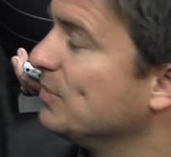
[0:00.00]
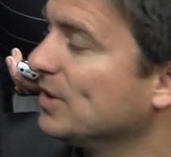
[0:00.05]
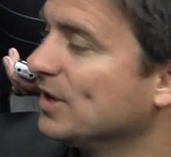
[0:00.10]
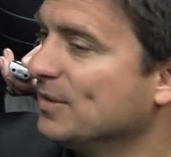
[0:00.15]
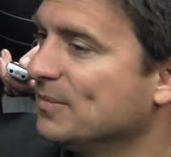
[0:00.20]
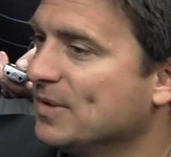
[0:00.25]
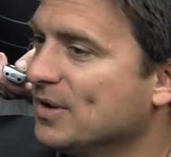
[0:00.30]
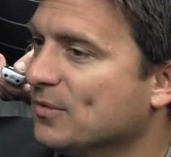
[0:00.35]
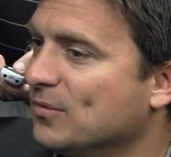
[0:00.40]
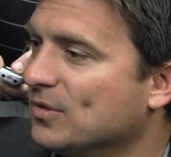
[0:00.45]
but
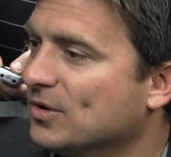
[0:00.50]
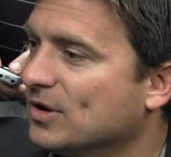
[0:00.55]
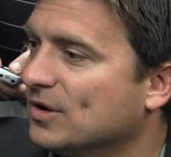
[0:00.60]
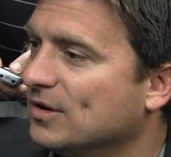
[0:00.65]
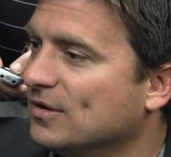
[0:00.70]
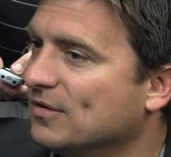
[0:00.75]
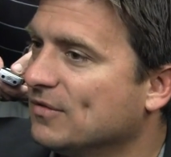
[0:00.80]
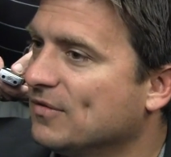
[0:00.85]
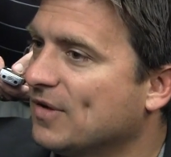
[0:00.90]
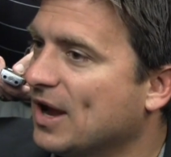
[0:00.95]
I mean, we're going
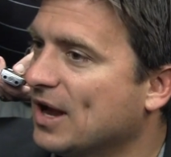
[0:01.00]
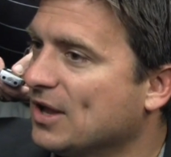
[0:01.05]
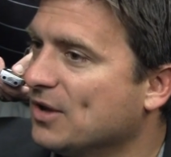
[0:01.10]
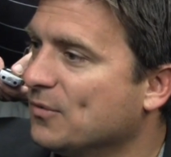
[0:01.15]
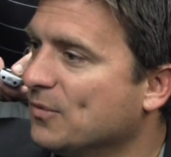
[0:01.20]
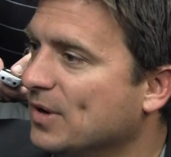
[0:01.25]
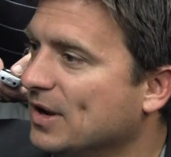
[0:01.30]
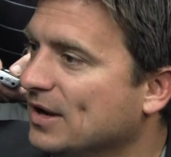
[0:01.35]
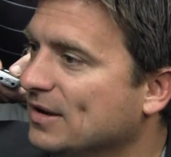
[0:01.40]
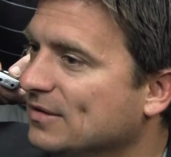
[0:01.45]
to
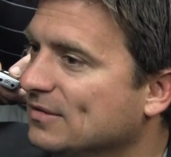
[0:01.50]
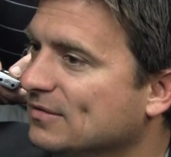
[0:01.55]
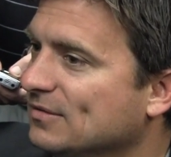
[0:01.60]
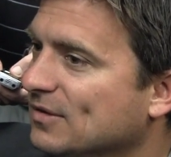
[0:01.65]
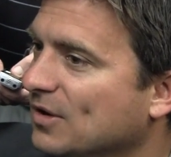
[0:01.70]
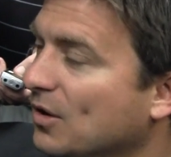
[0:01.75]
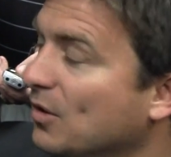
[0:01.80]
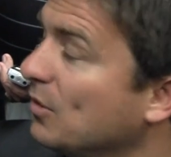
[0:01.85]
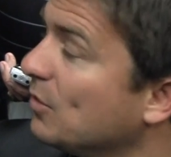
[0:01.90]
evaluate the